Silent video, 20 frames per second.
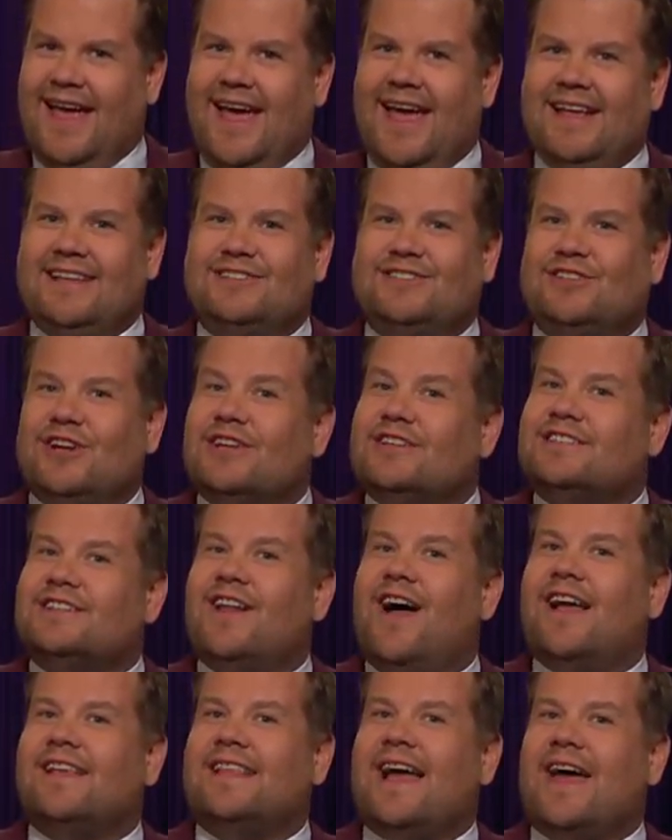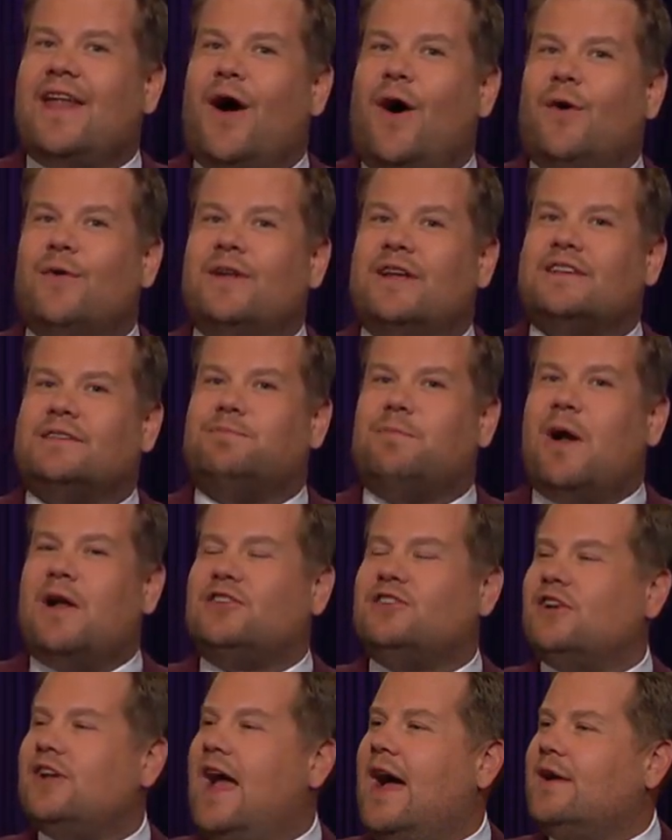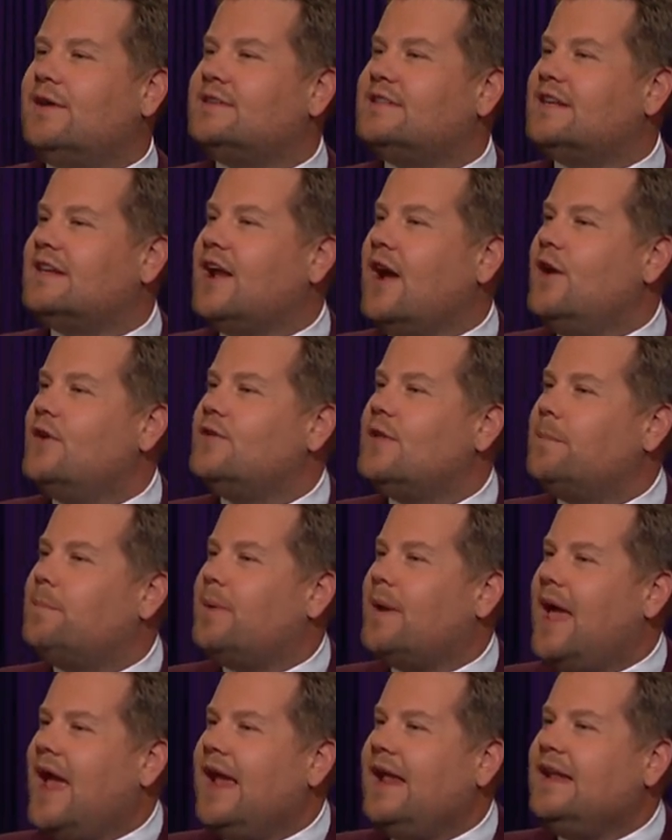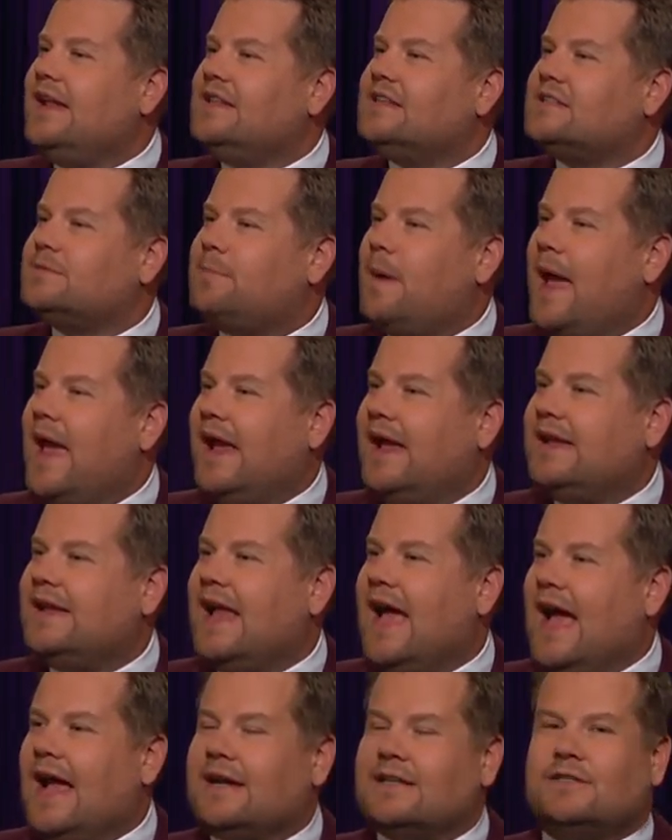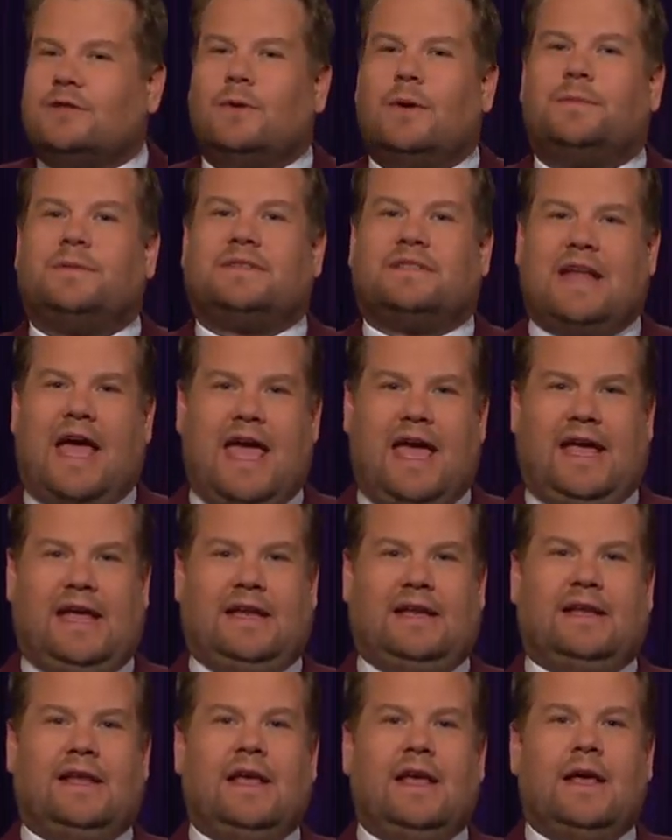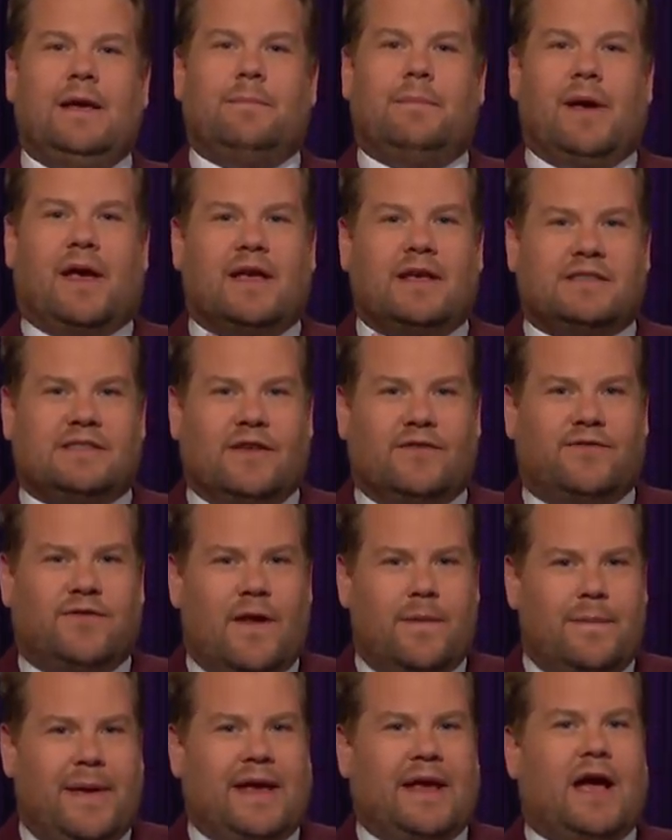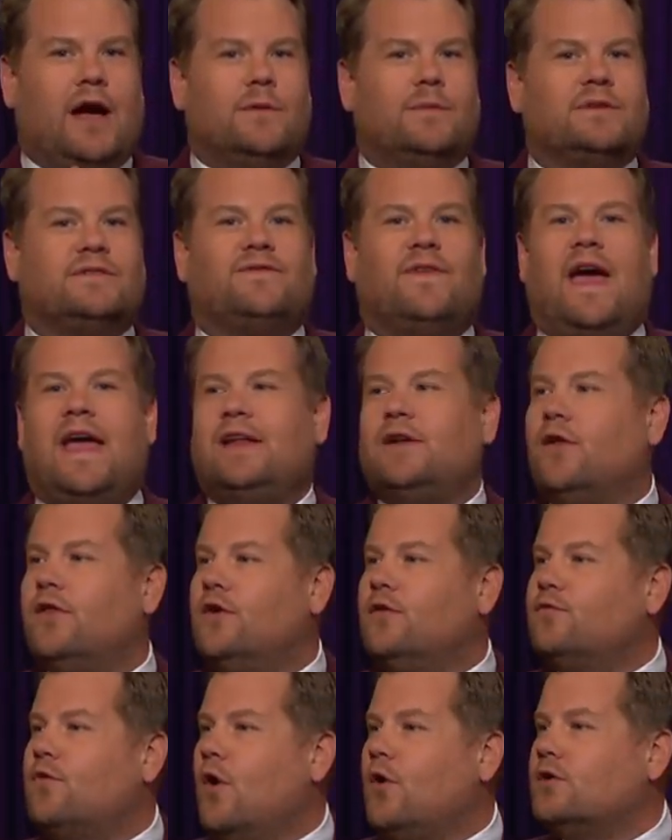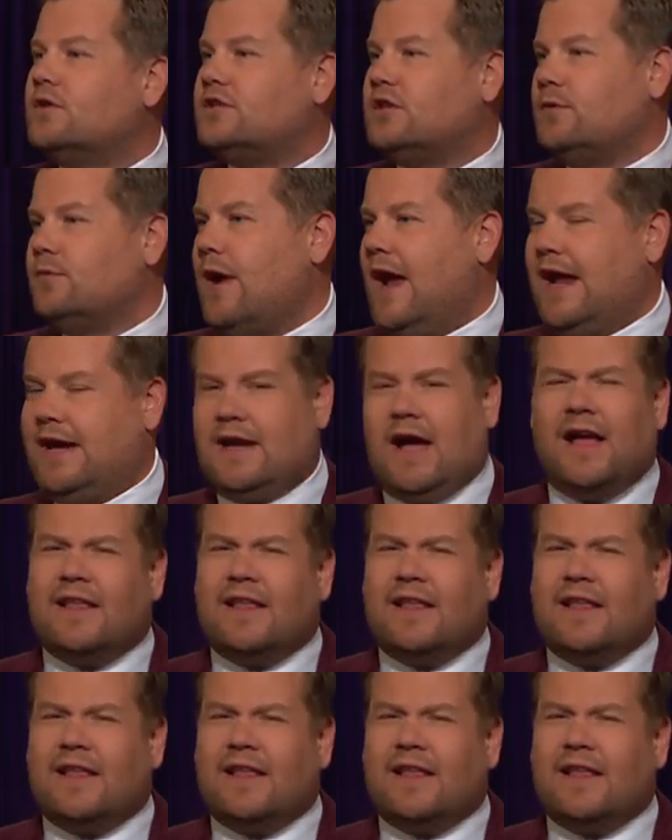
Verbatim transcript: It's just like that old expression. How does it go? The plane in Spain had to abstain because the flamingo was vain on the wrong terrain.